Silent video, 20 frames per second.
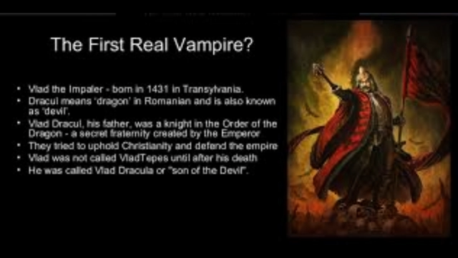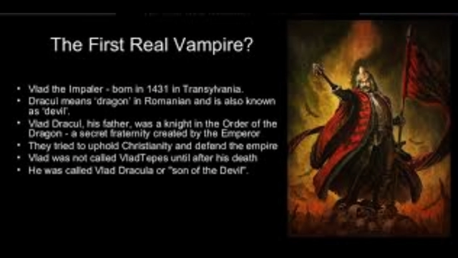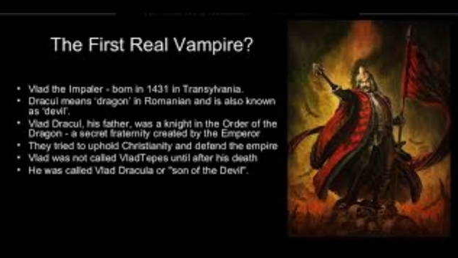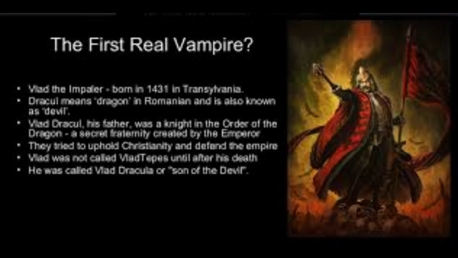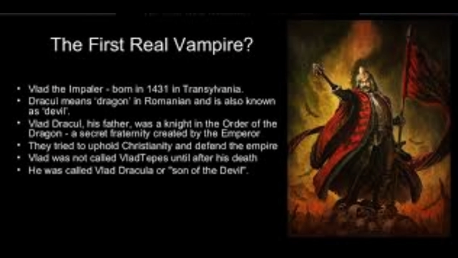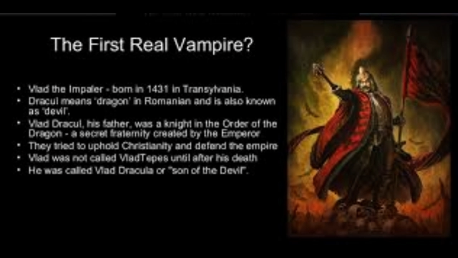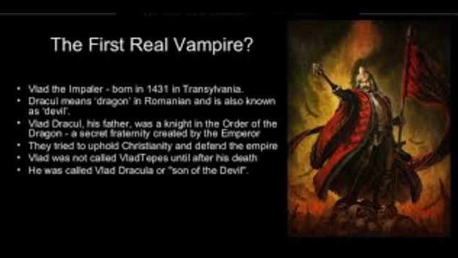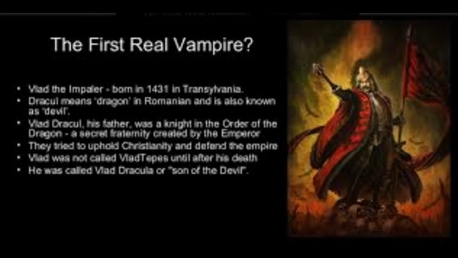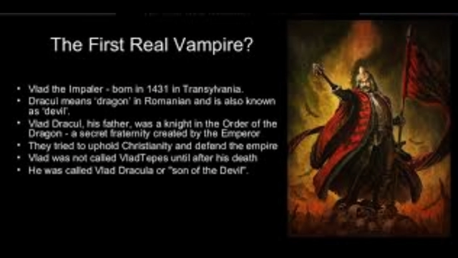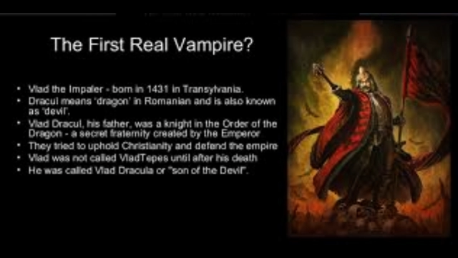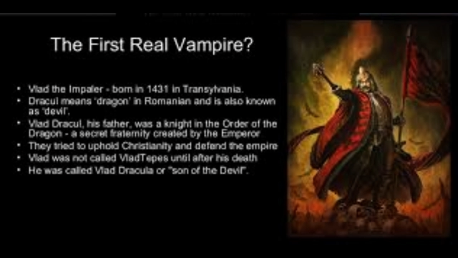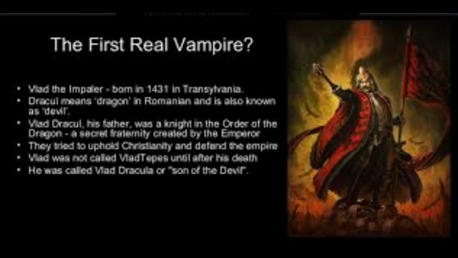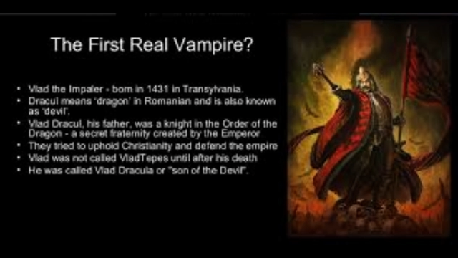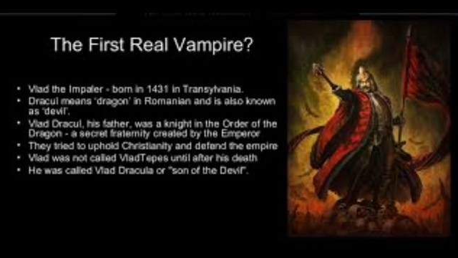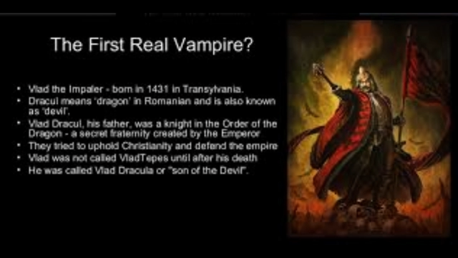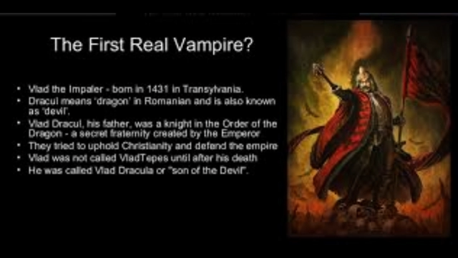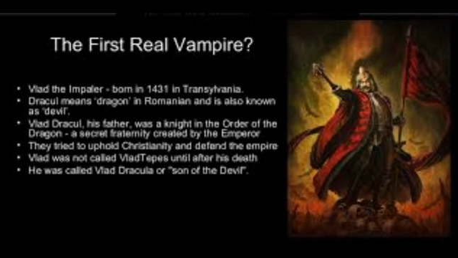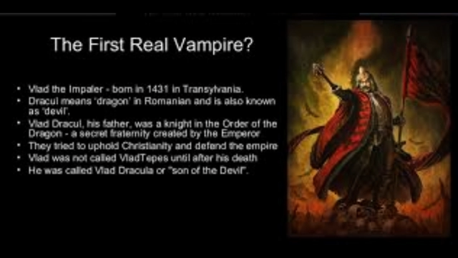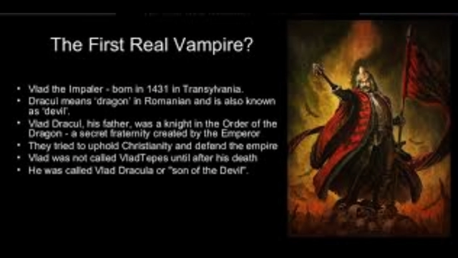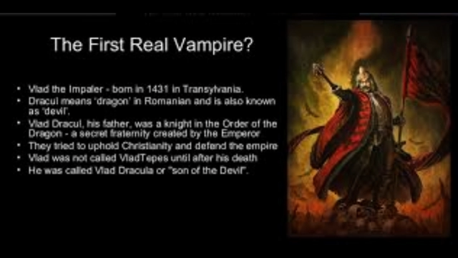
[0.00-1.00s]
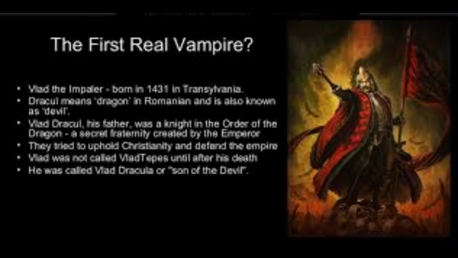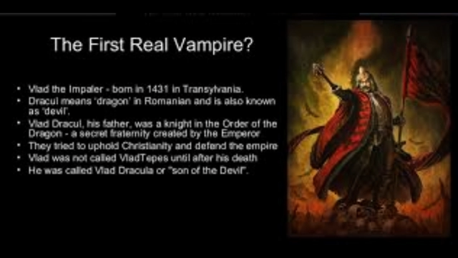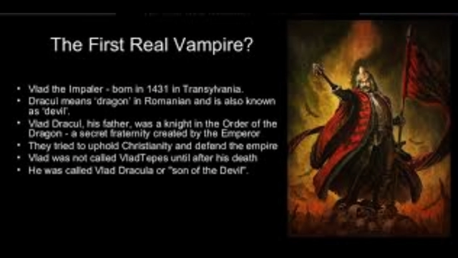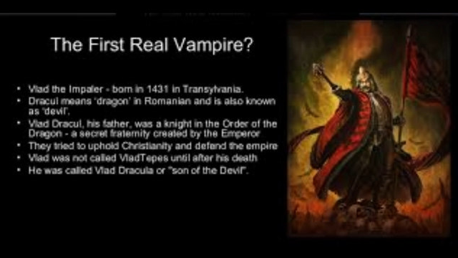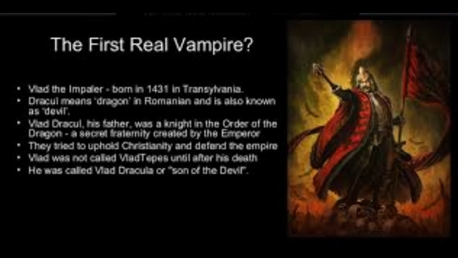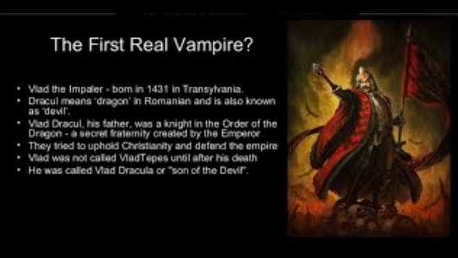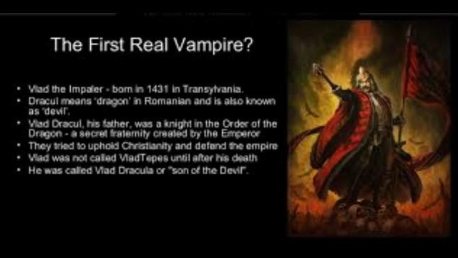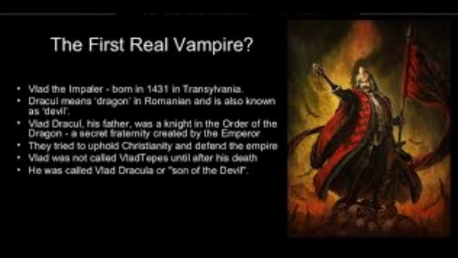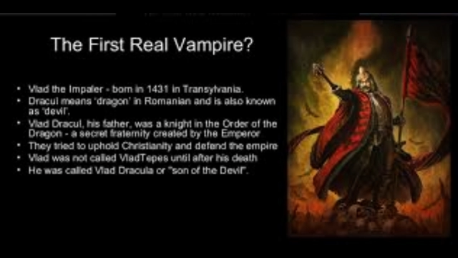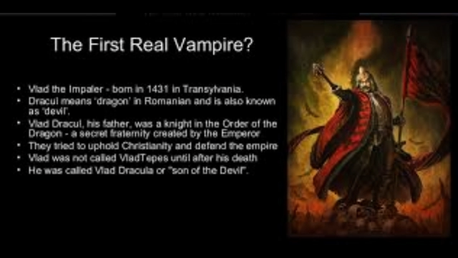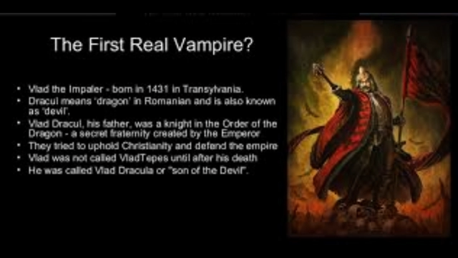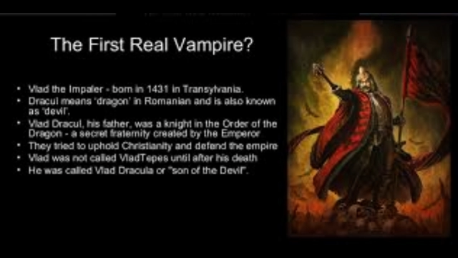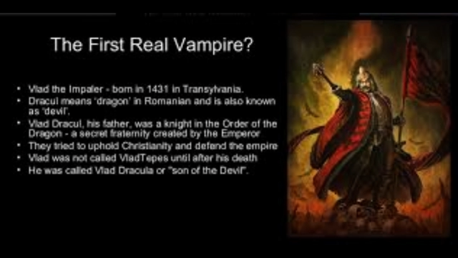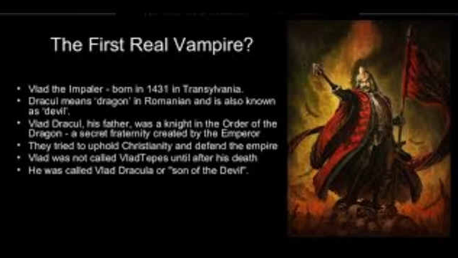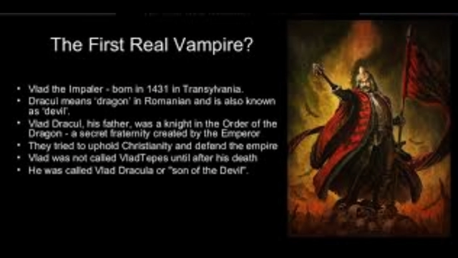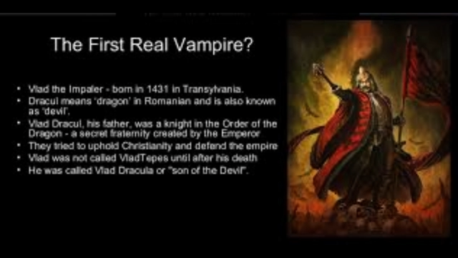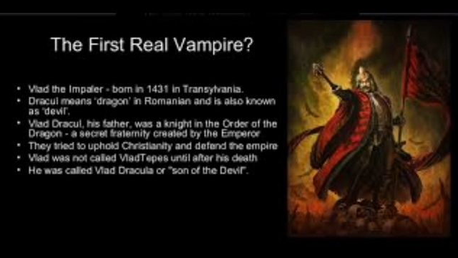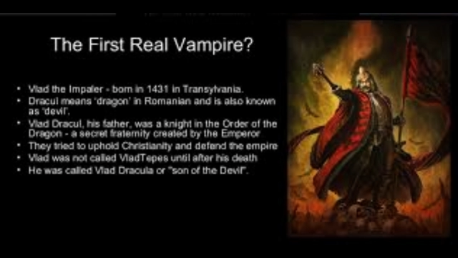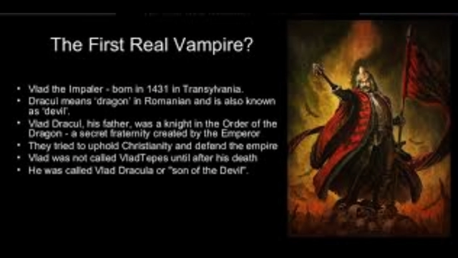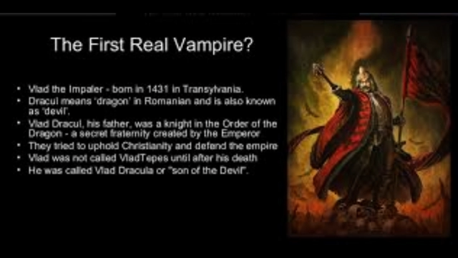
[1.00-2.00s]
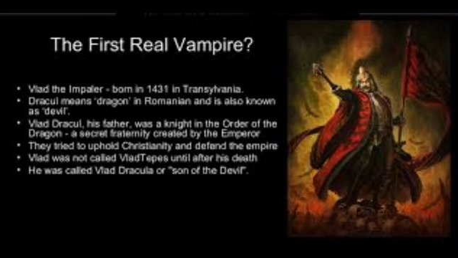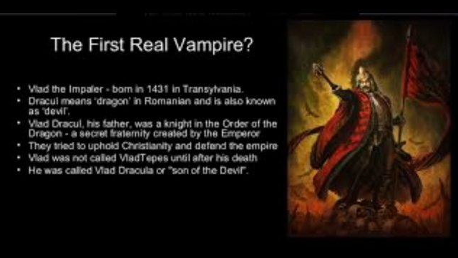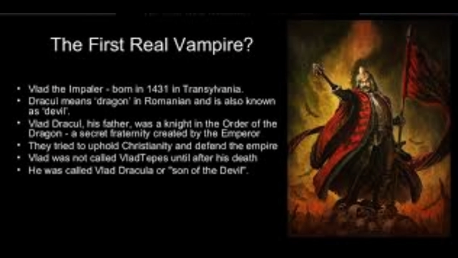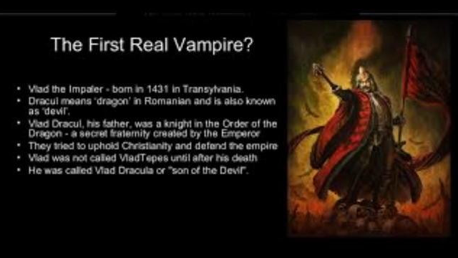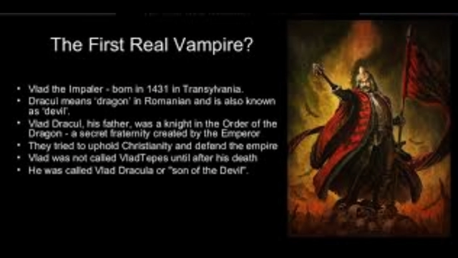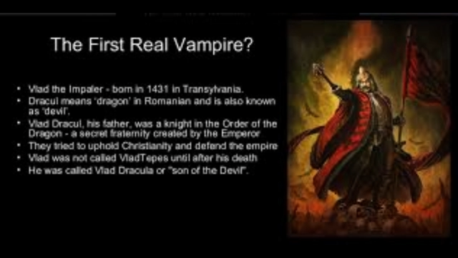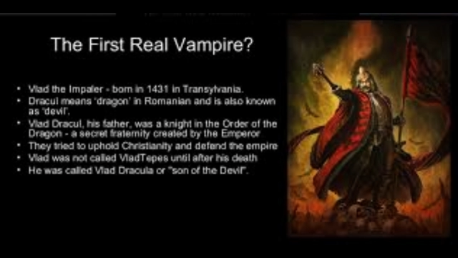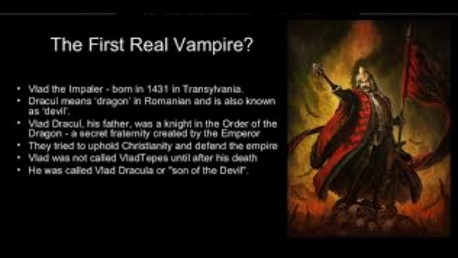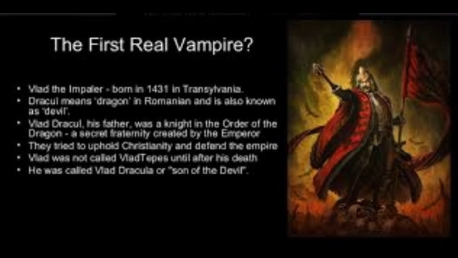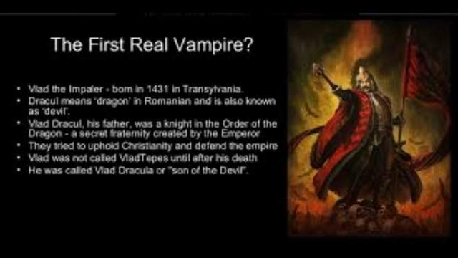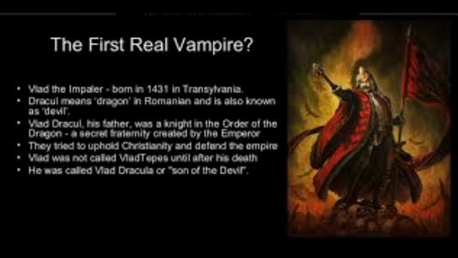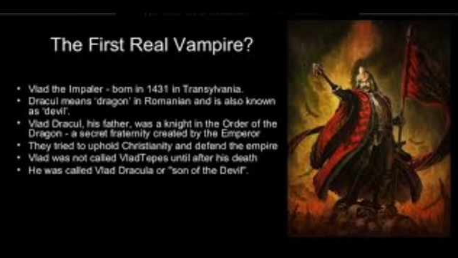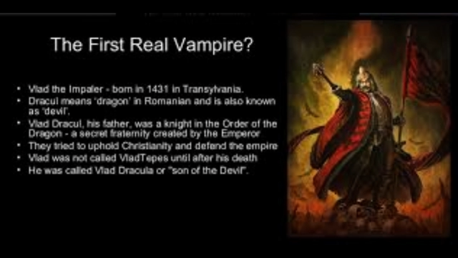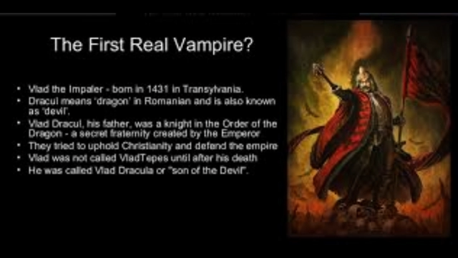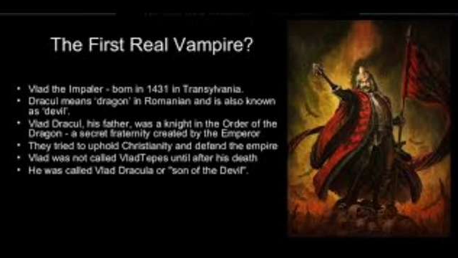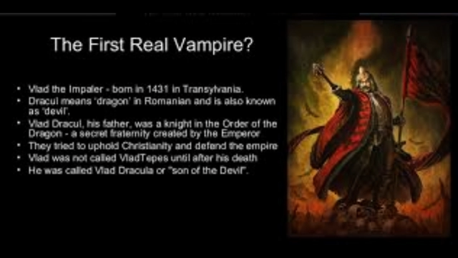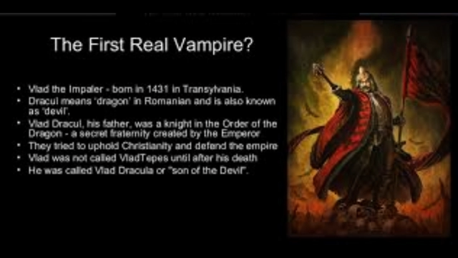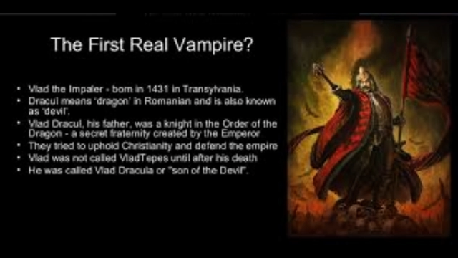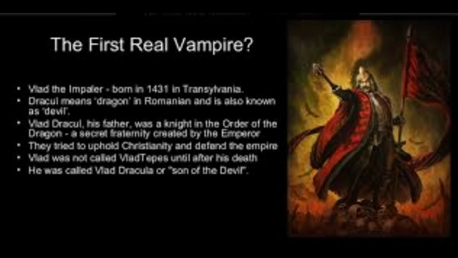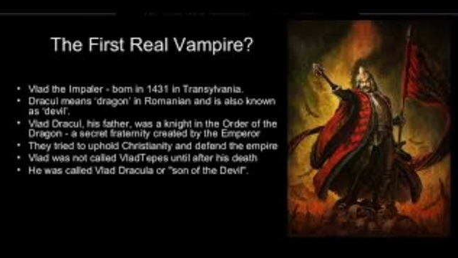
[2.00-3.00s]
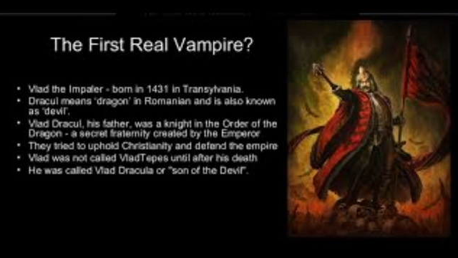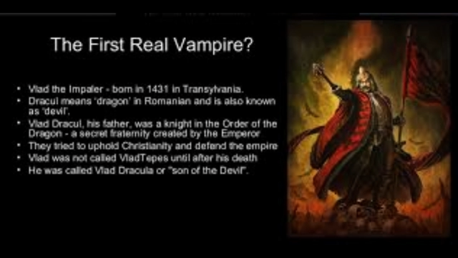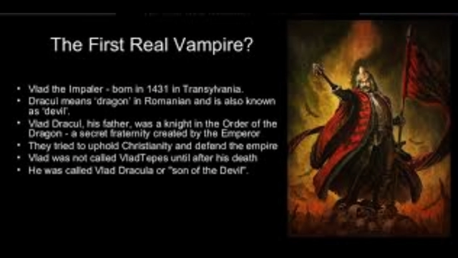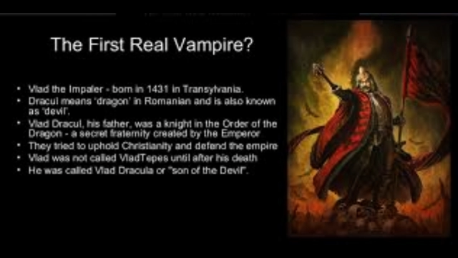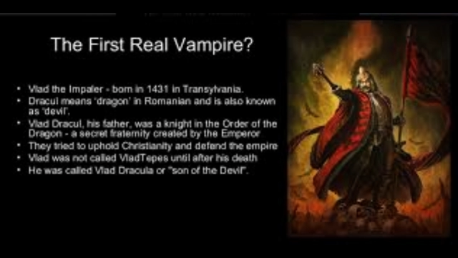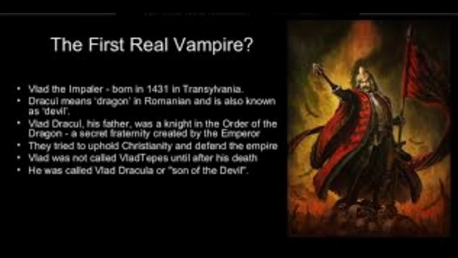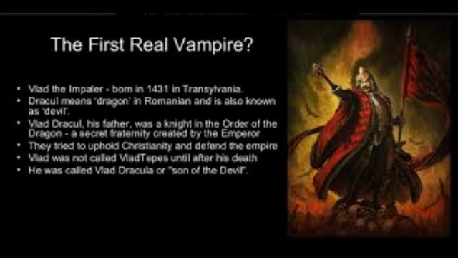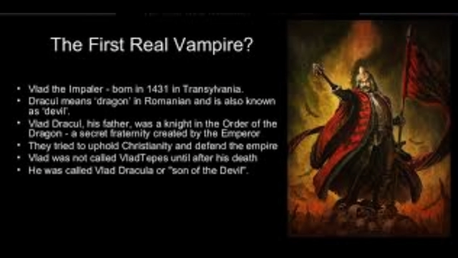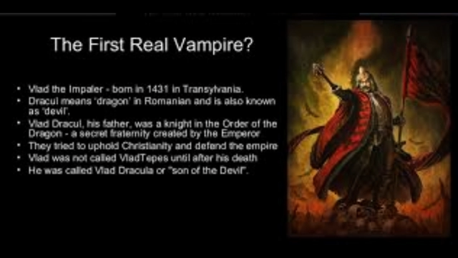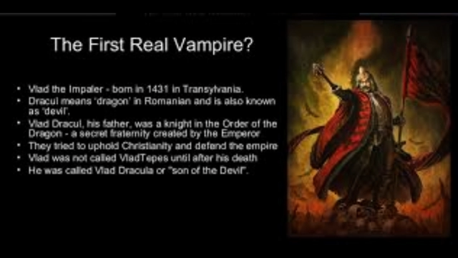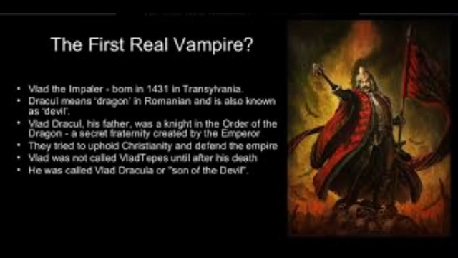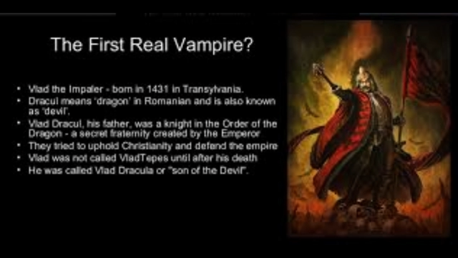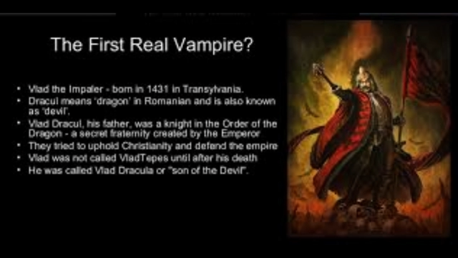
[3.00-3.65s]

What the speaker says: [unreadable: no face in view]